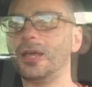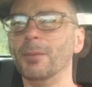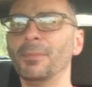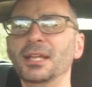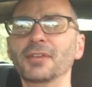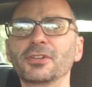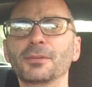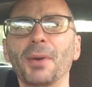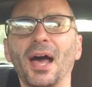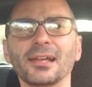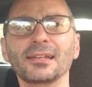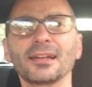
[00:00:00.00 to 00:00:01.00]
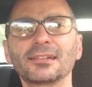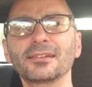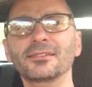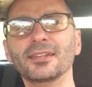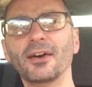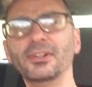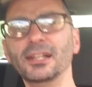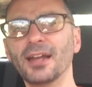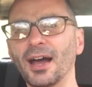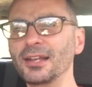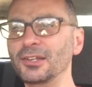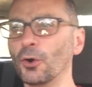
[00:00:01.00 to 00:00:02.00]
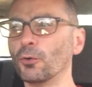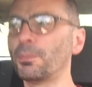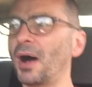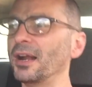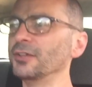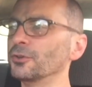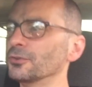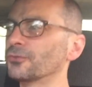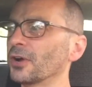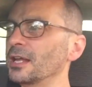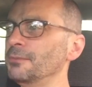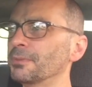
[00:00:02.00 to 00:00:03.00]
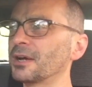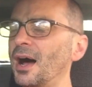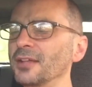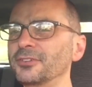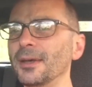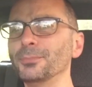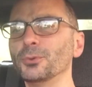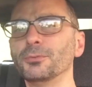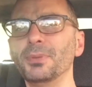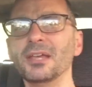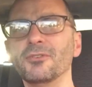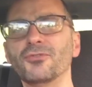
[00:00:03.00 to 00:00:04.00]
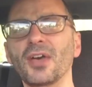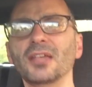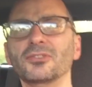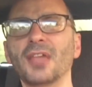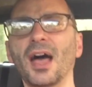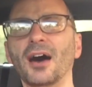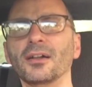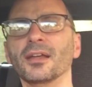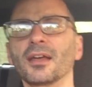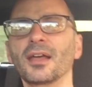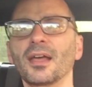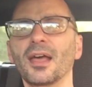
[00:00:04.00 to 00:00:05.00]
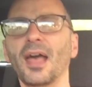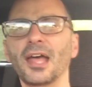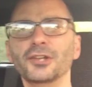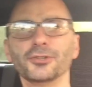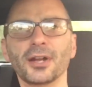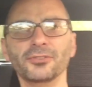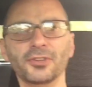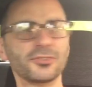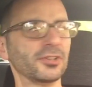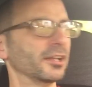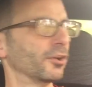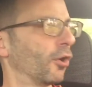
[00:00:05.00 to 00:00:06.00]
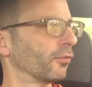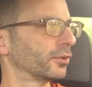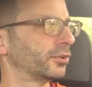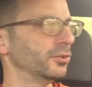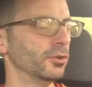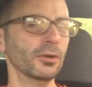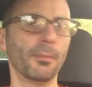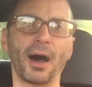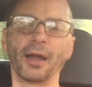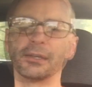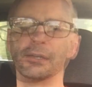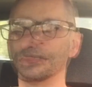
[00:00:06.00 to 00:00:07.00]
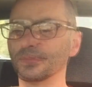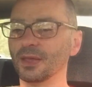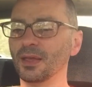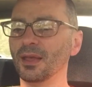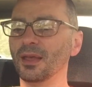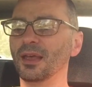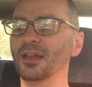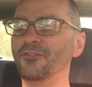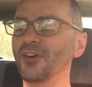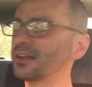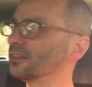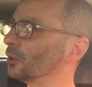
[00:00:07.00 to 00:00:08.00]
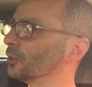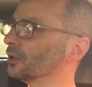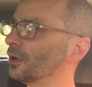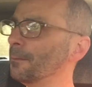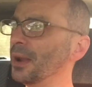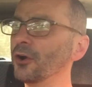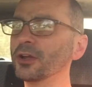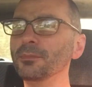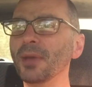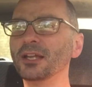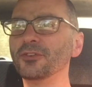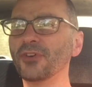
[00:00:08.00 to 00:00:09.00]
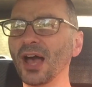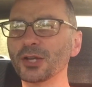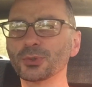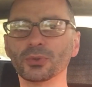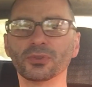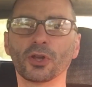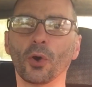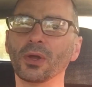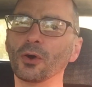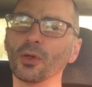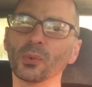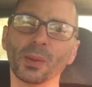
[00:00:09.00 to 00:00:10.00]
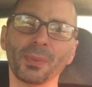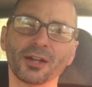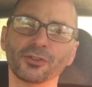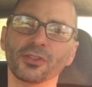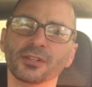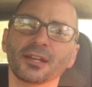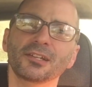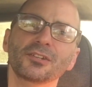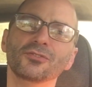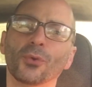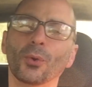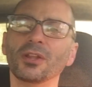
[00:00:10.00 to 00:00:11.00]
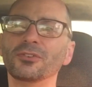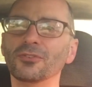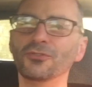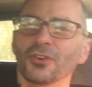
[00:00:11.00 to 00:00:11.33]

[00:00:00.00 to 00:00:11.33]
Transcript: But even back in 1979, the old body-on-frame concept was being phased out and transitioning over to unibody. In fact, there were American manufacturers going all the way back to the 1940s and